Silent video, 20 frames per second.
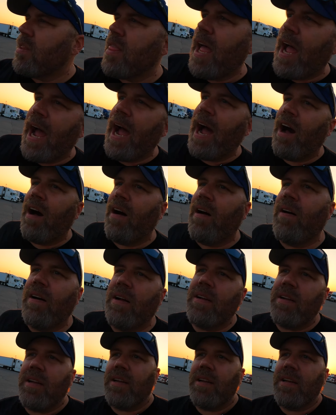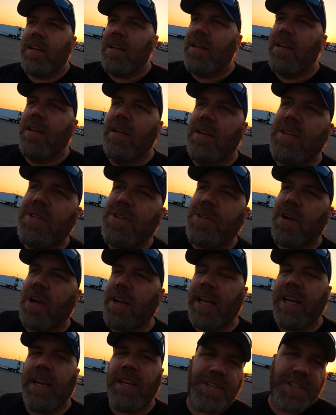how
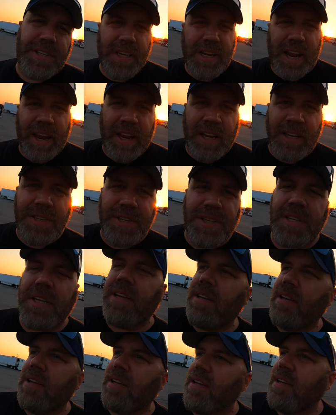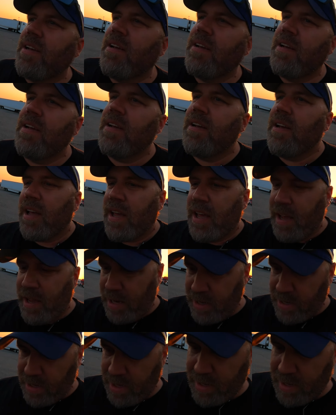trucking has changed in